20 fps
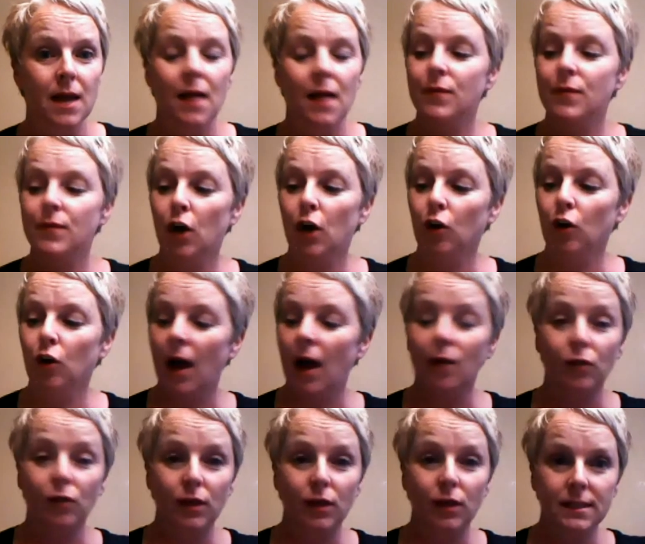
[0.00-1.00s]
They're
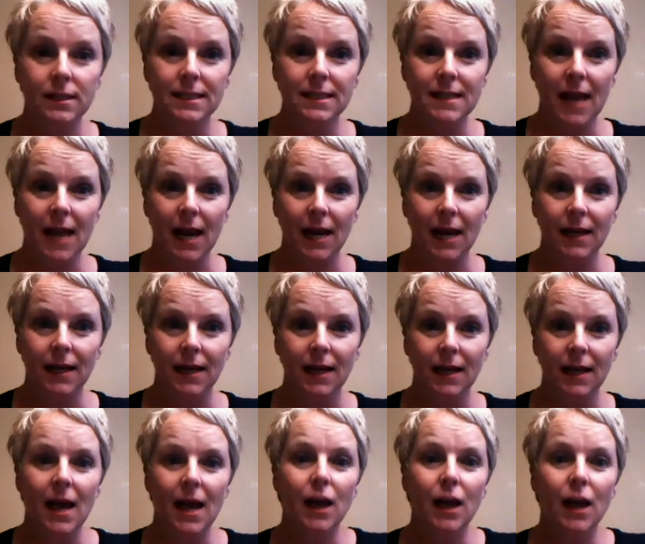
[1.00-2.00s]
covered in stain.
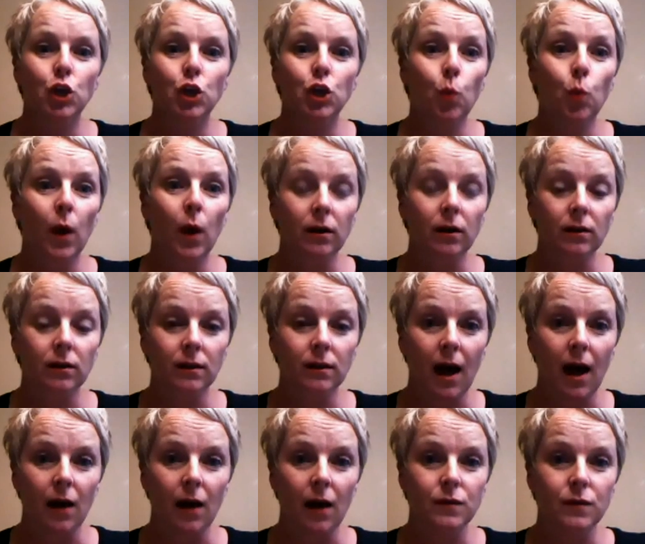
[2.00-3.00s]
You wear
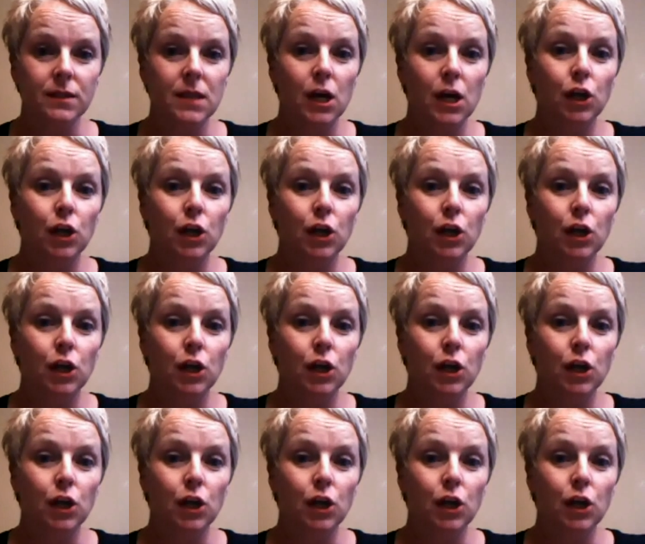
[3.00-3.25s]
gloves,